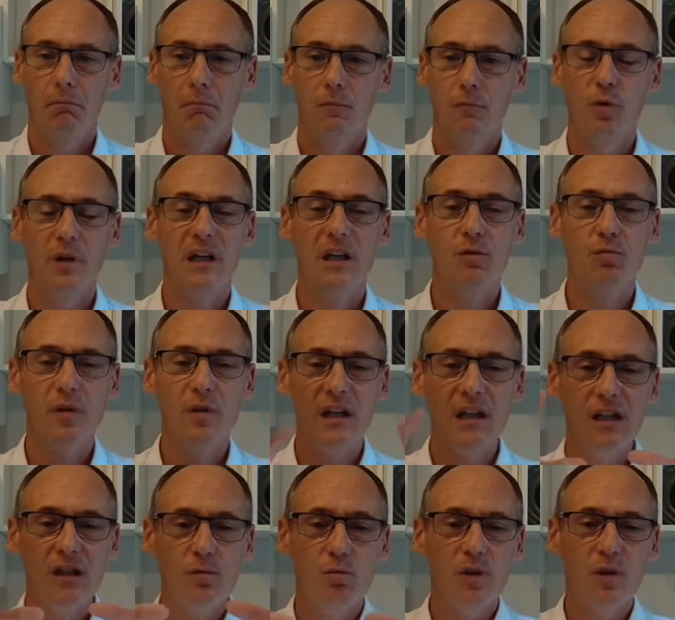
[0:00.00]

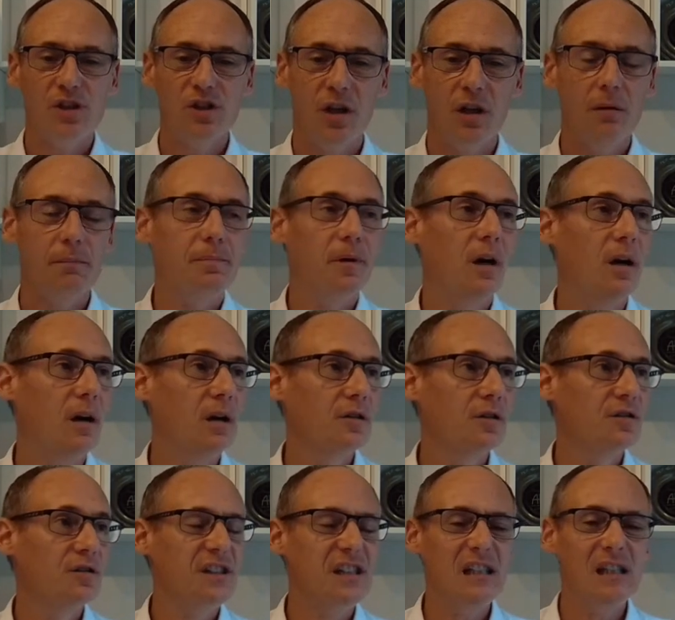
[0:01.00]
We jump on
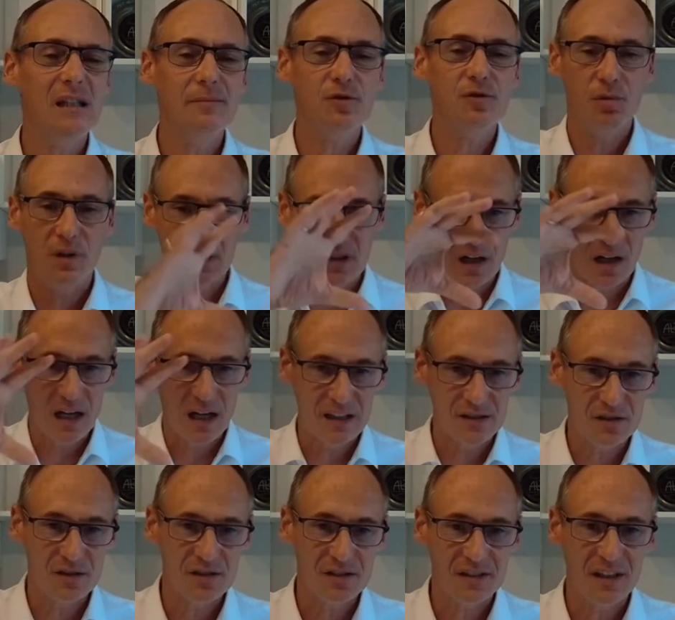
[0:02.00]
the teams, we
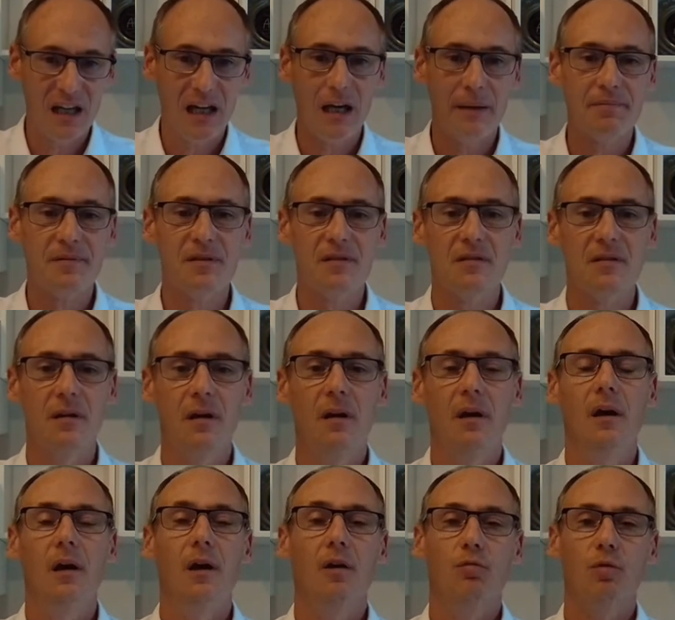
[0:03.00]
analyze the steps,
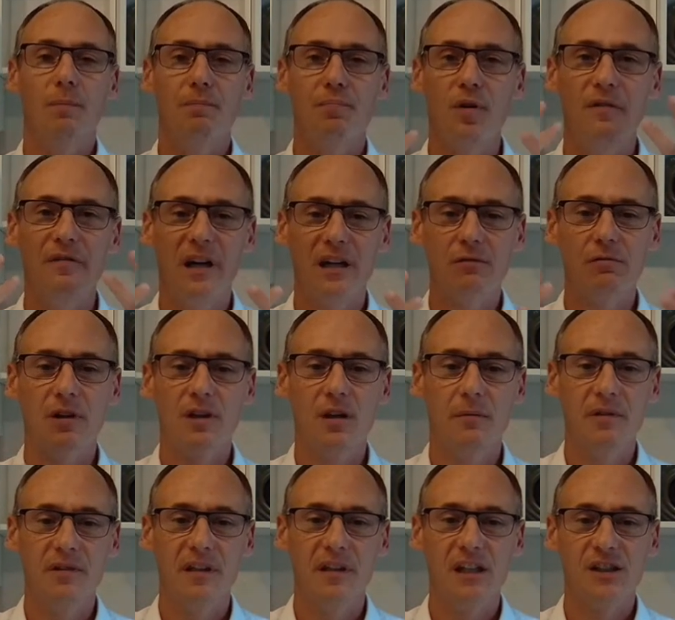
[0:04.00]
we provide
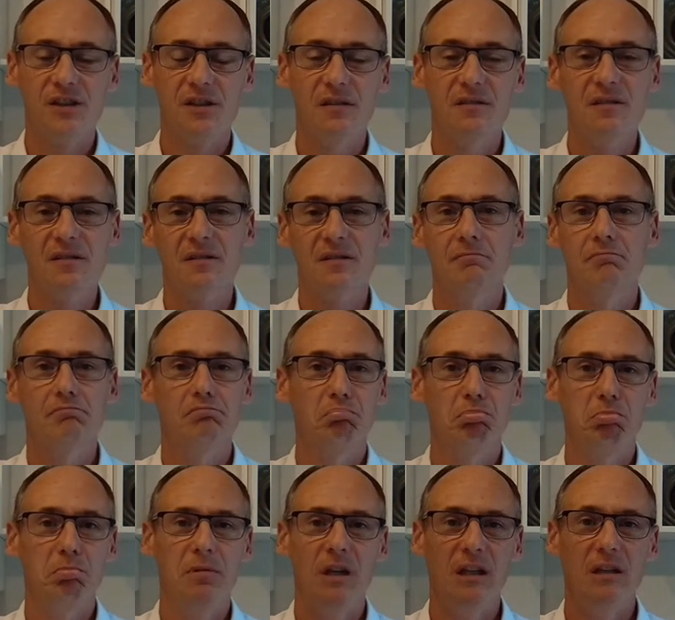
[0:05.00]
recommendations
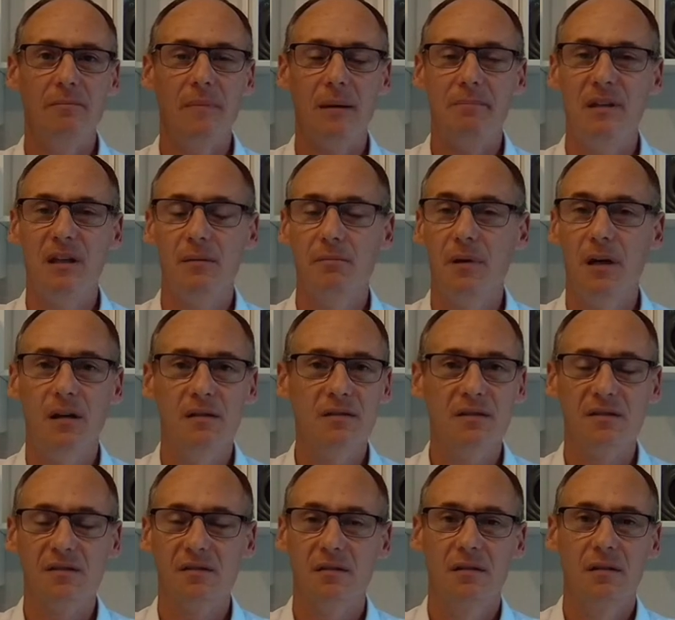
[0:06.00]
in maybe a
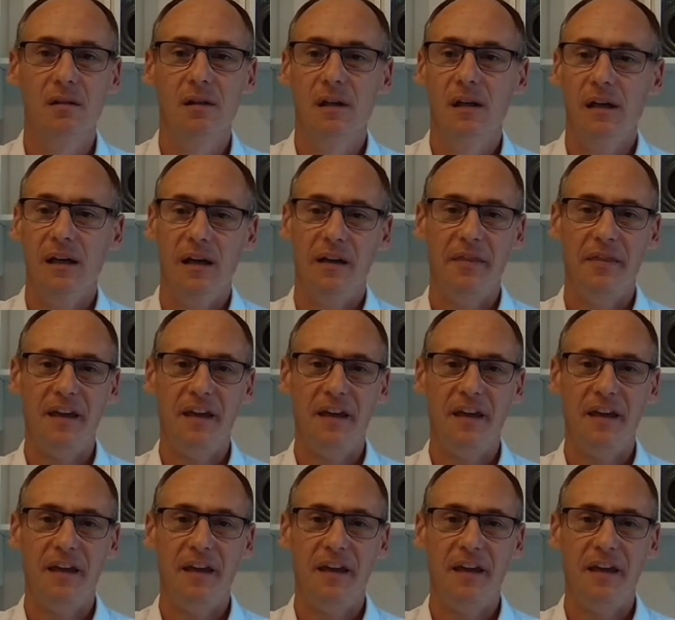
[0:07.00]
month, and